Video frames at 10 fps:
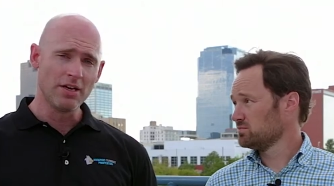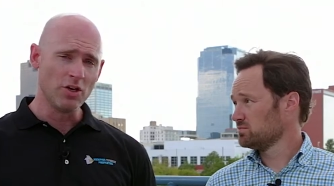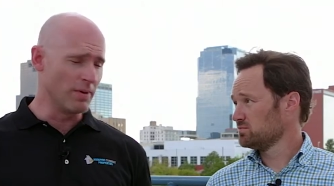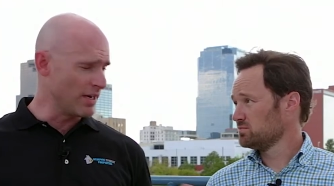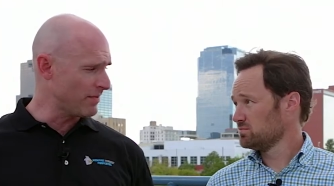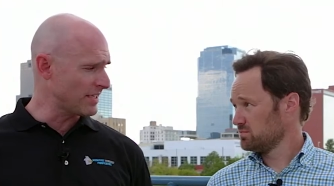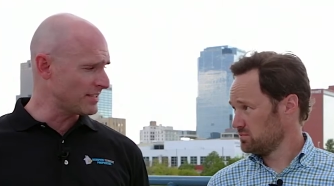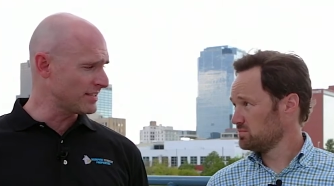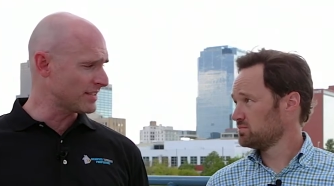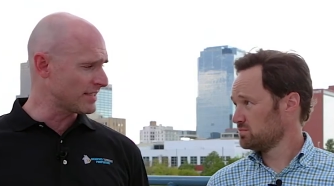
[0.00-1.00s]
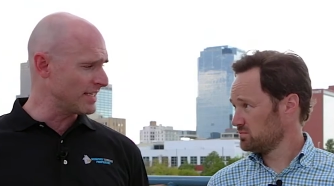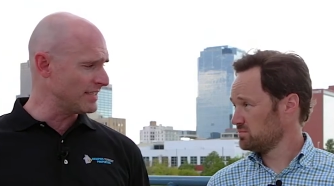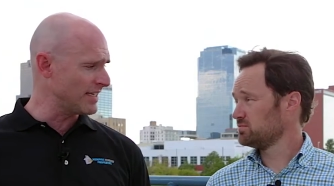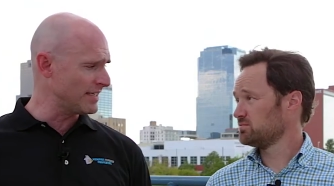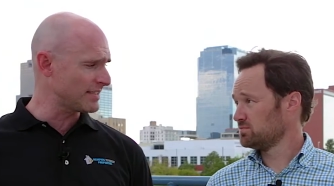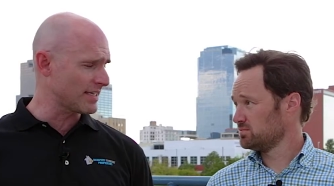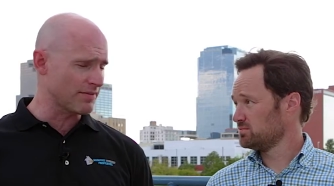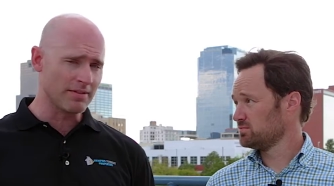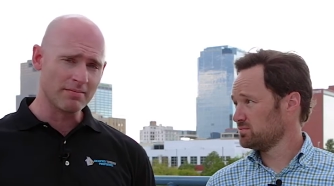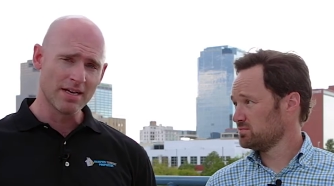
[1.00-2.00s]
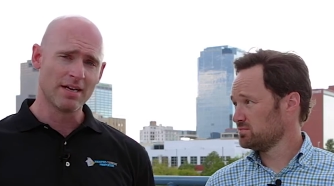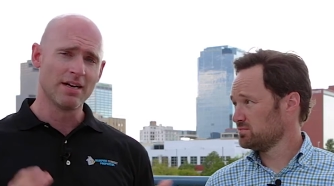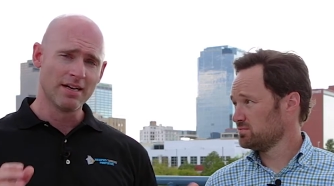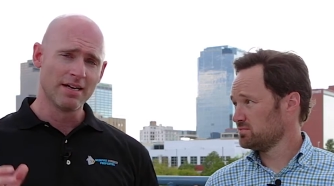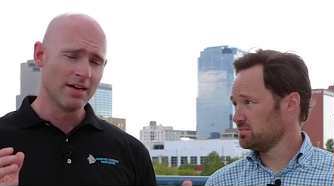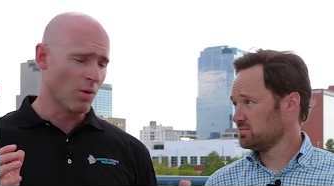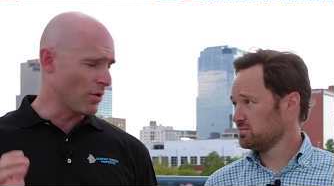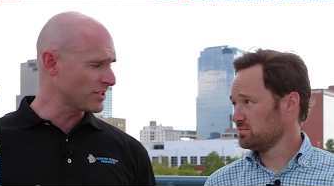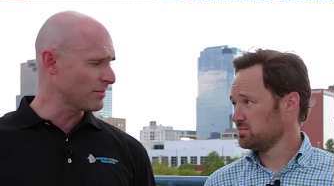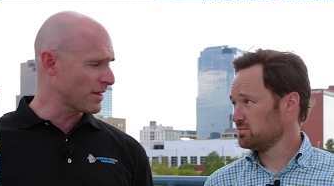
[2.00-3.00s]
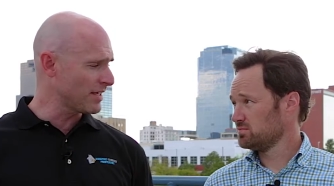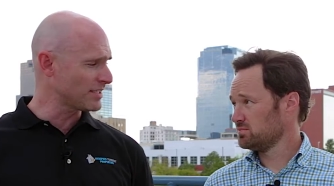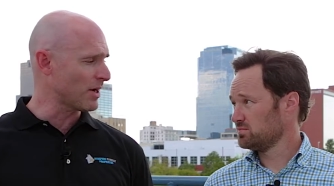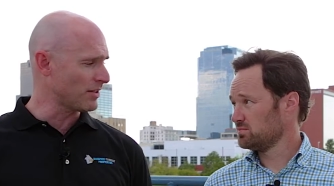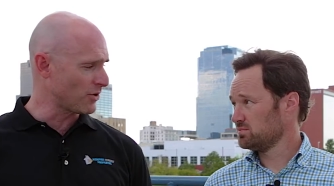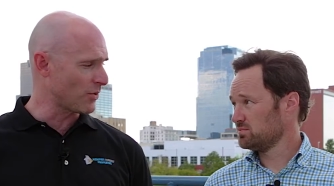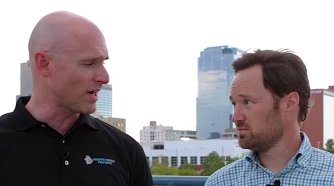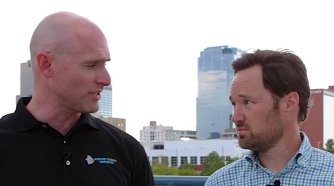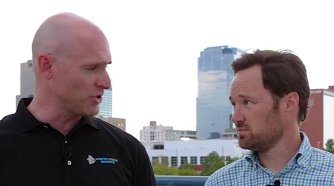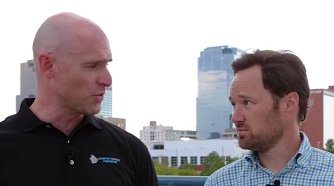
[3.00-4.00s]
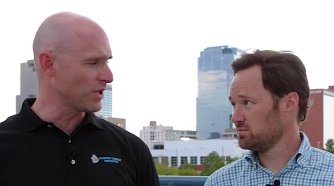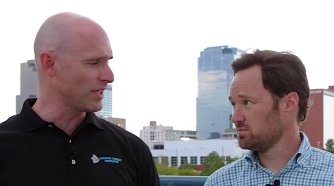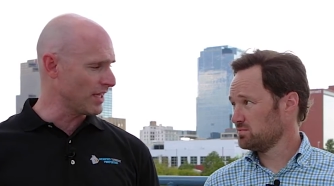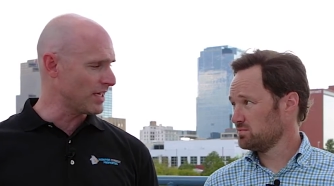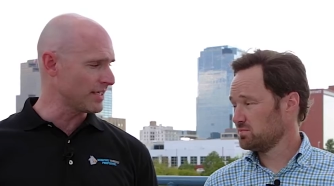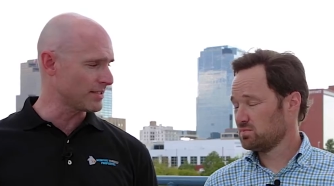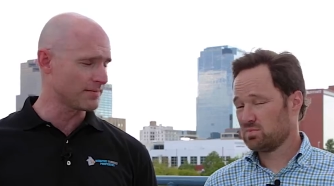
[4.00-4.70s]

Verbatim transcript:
Speaker 1: You've been investing since nineteen ninety-seven. What are some of the things about Little Rock that you really like?